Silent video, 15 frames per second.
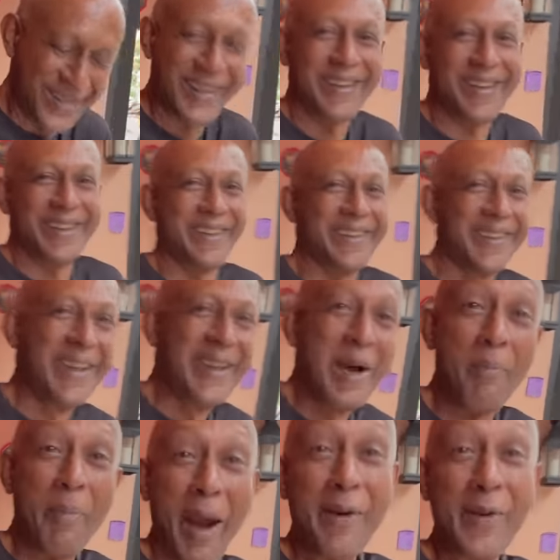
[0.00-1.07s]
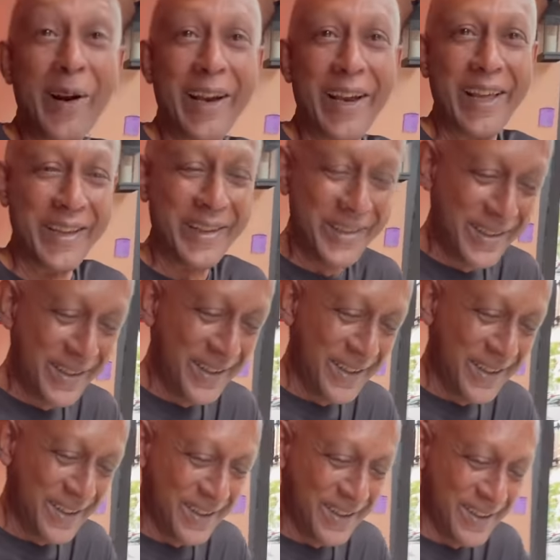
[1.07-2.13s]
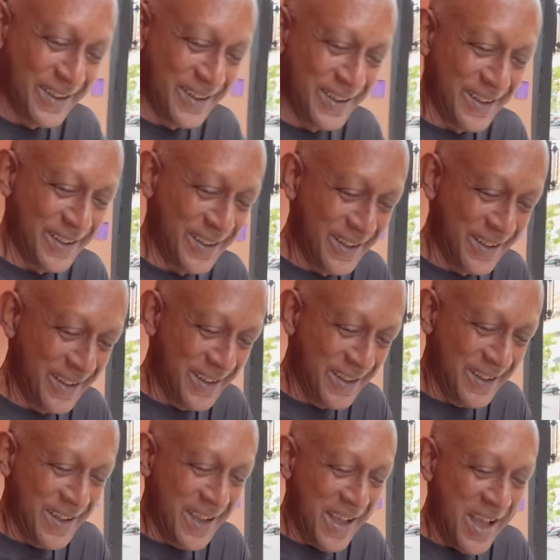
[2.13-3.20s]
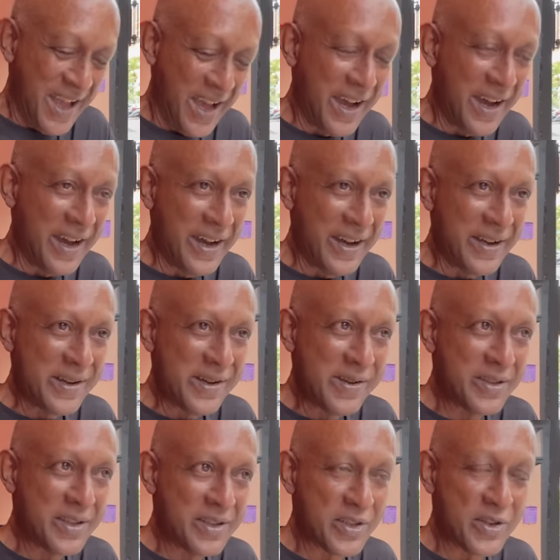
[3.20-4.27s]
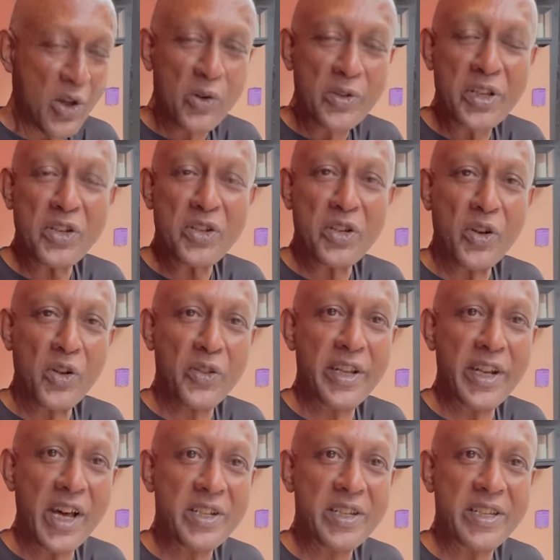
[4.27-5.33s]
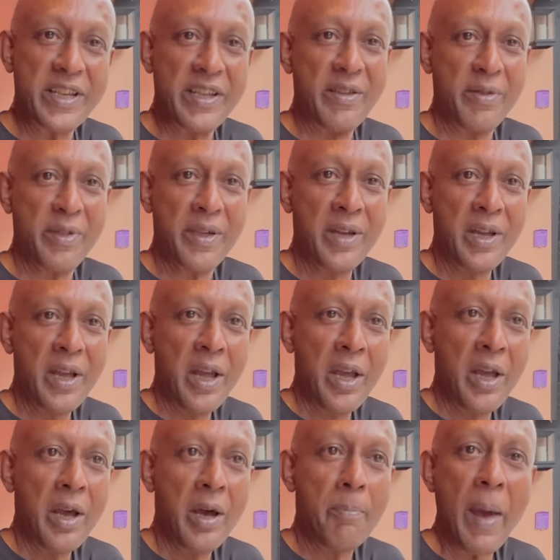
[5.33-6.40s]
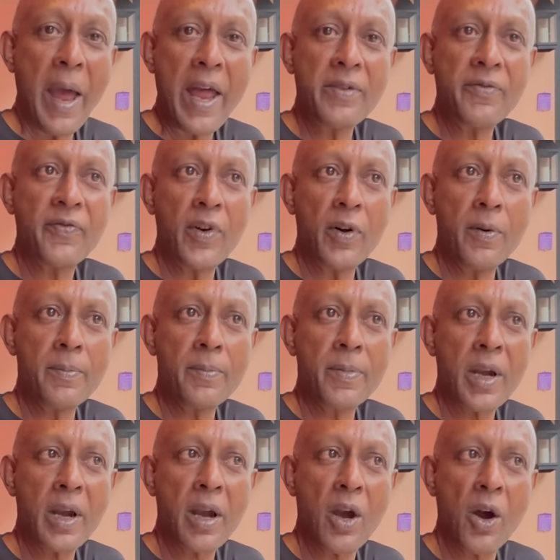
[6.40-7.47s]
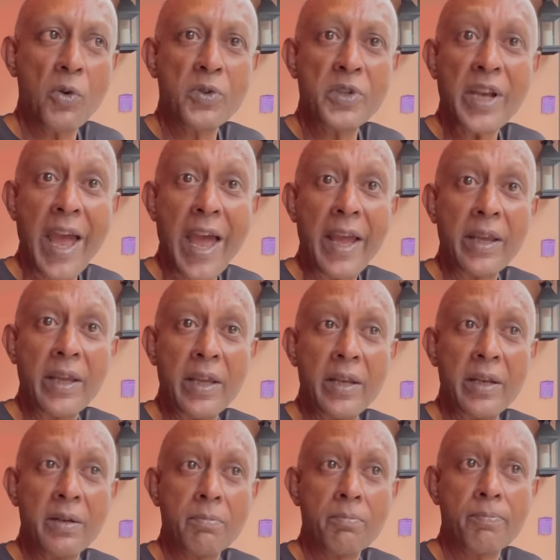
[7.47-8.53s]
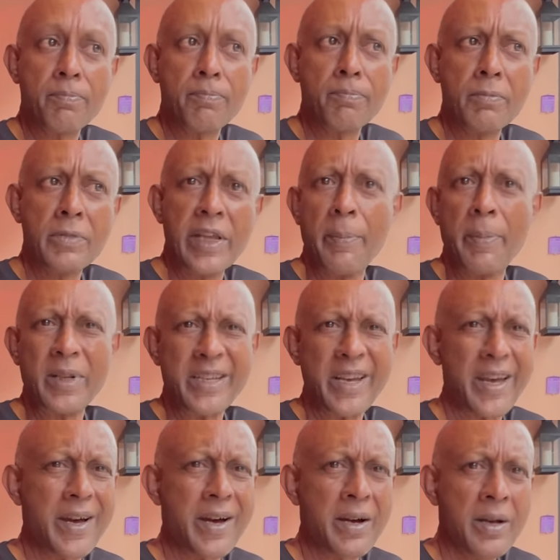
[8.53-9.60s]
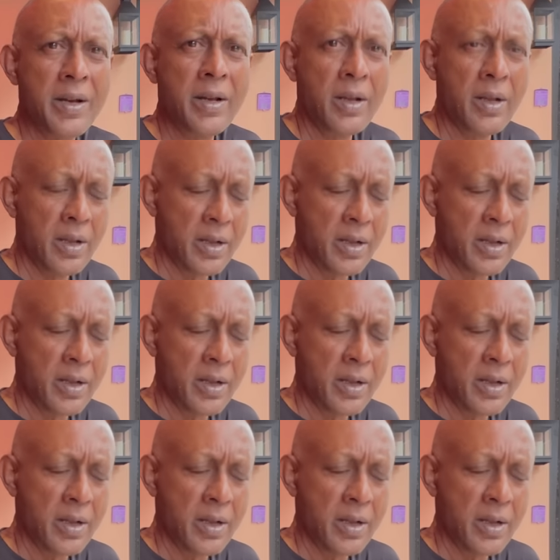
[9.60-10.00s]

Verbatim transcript: Now, you've got live music. Yeah, you've got live music. Uh, there's now an audition on the nineteenth. Okay. A band from Koh Chang in... Okay. Near Pattaya. Okay.